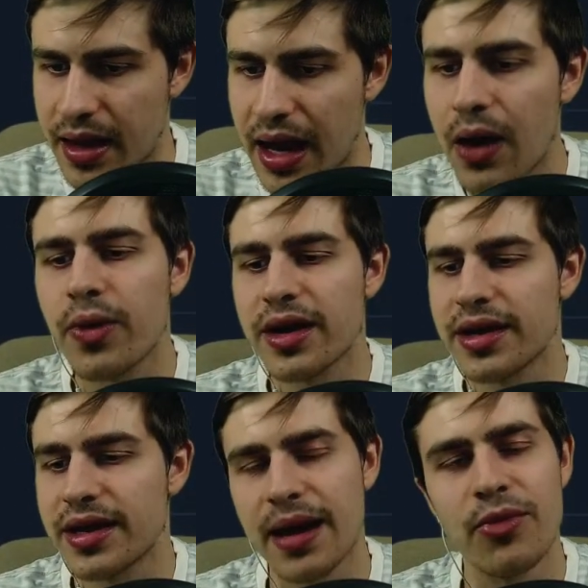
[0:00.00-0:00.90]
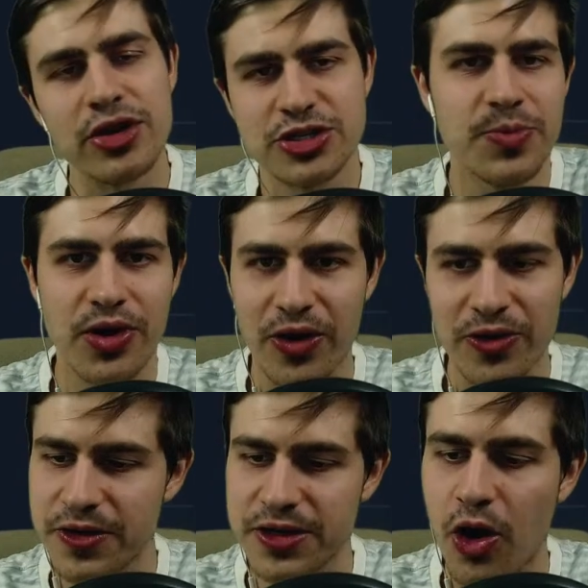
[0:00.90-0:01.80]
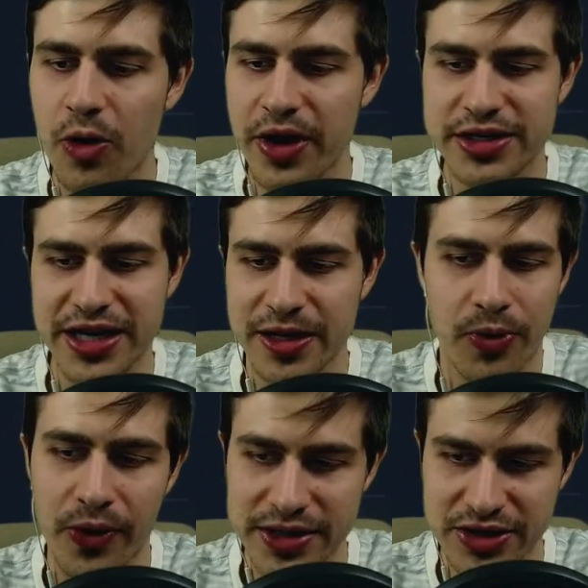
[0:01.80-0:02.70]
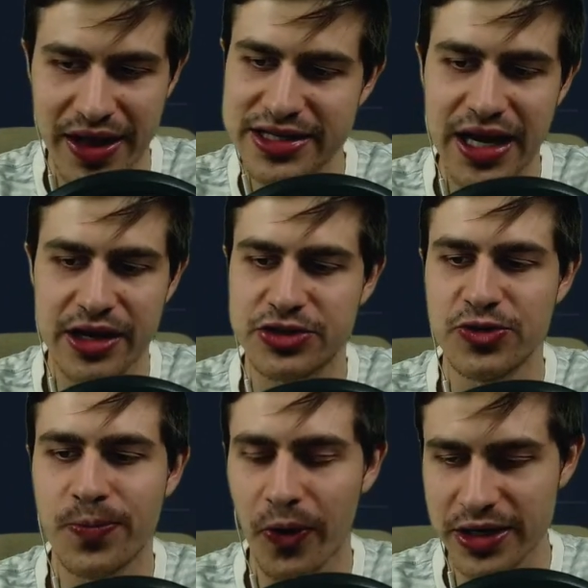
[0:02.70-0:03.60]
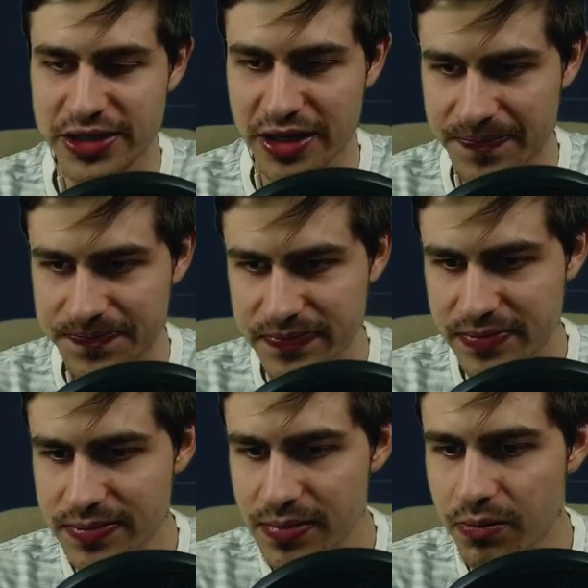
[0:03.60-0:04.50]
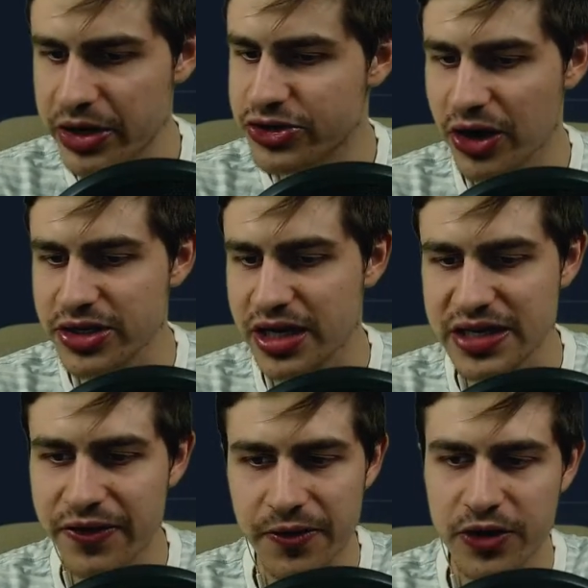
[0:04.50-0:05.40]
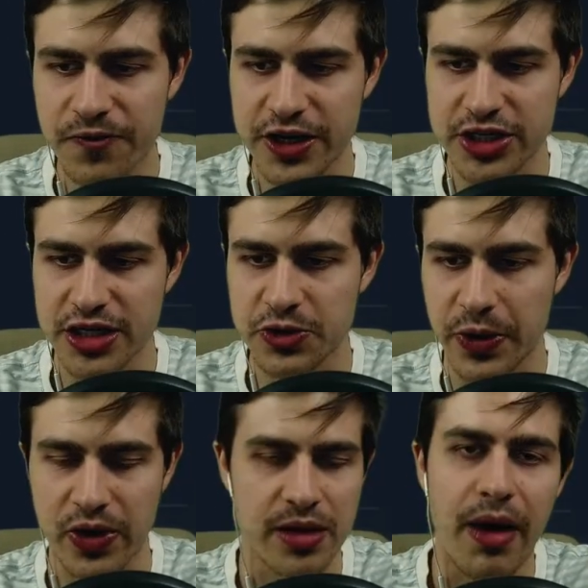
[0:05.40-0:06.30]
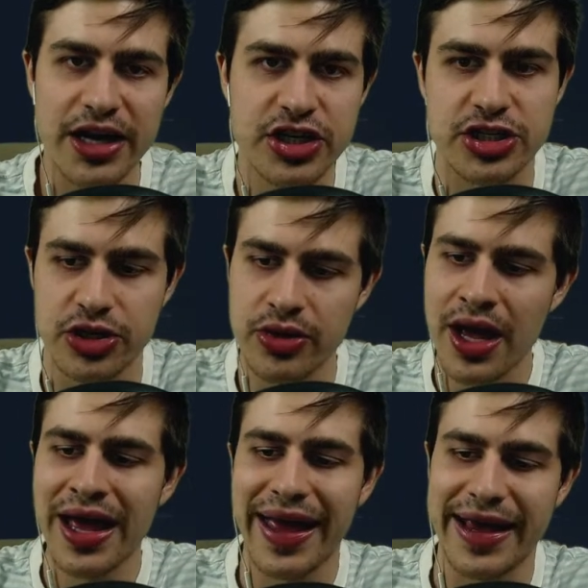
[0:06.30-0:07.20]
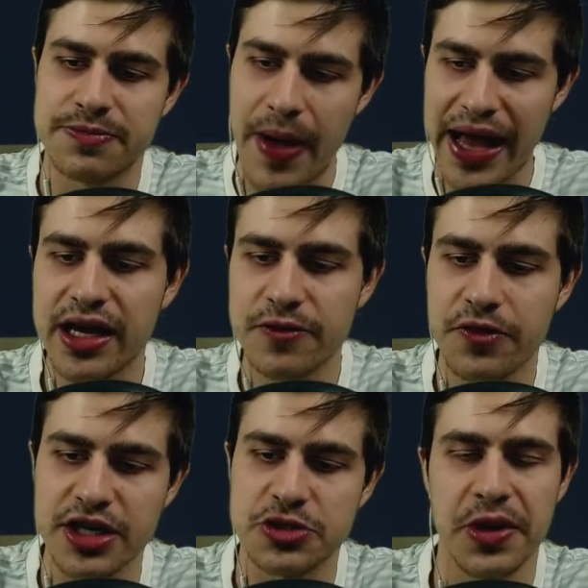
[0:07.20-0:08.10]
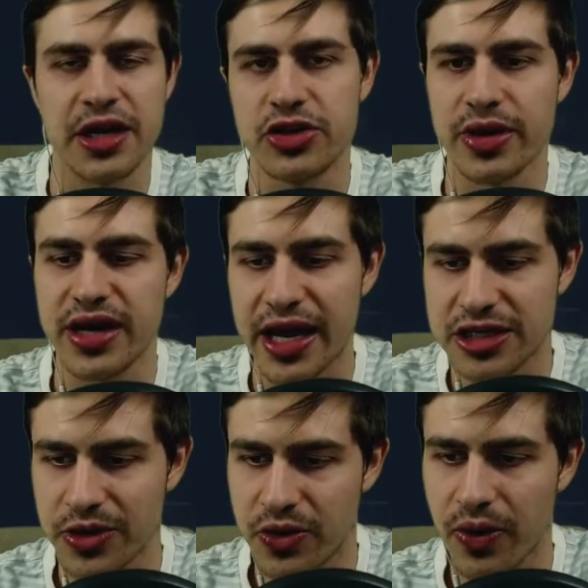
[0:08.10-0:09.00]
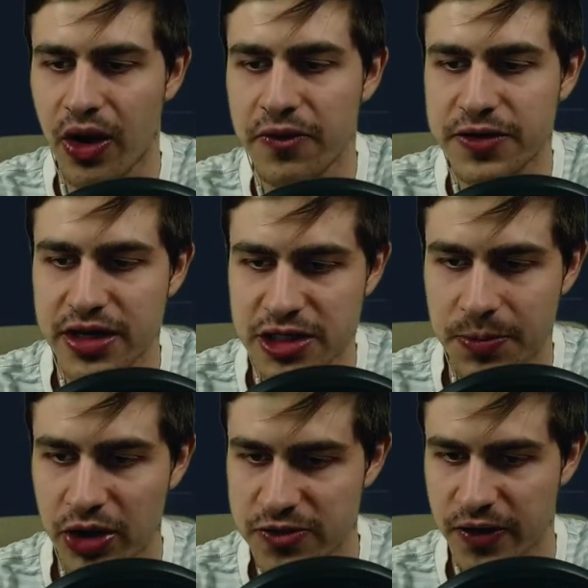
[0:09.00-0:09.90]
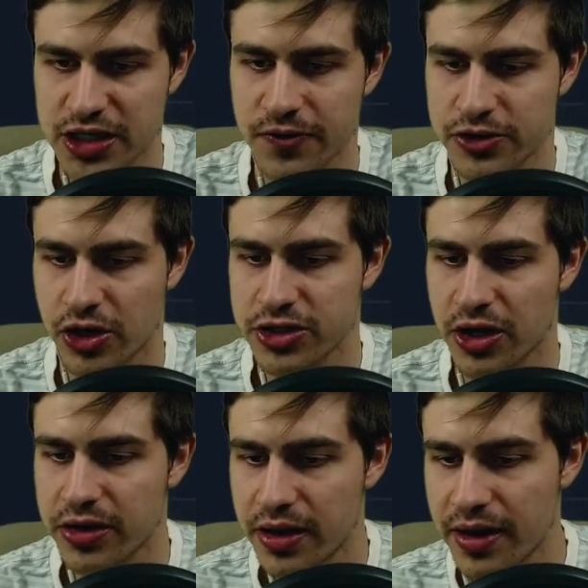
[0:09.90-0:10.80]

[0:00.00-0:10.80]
I'm not super confident in Holberg to get points, so that's like a 2-pointer. But Trossard doesn't have a good fixture this week. What I might just do is bank it for this week and do it next week after the Spurs fixture for Trossard.